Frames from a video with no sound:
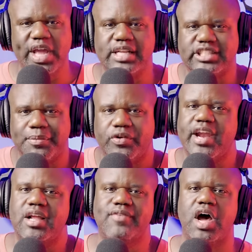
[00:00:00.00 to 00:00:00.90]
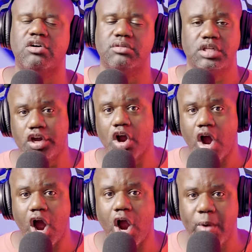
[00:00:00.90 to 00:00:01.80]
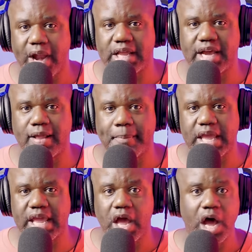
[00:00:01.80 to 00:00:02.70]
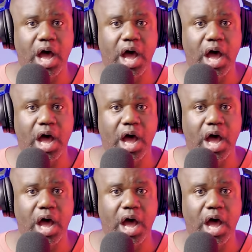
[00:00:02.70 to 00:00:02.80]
win the Democratic vote, you're already going to be